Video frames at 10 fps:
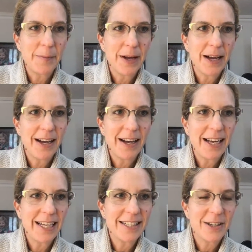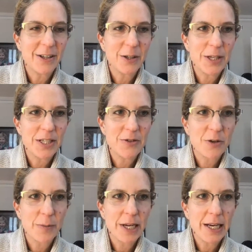hi, so I got a question
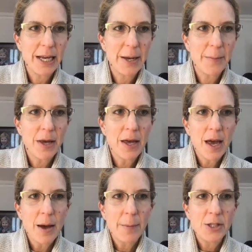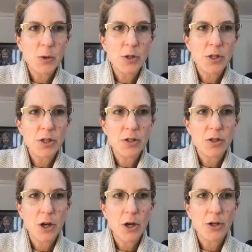from Ilem. My daughter's
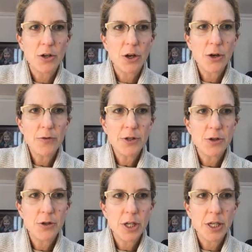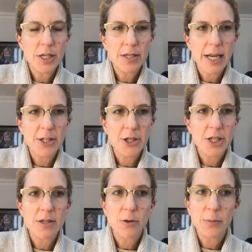over 2 years and
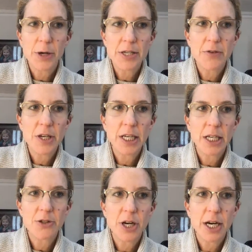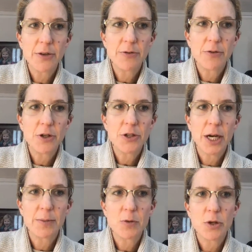she's still breastfeeding. I try a few
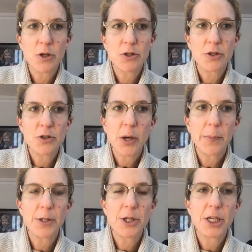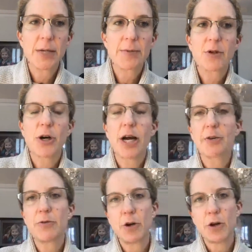times with her to stop, but she keeps
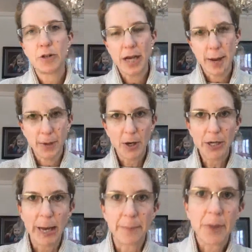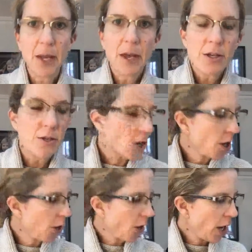crying for a long time. Okay,
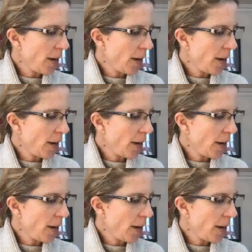so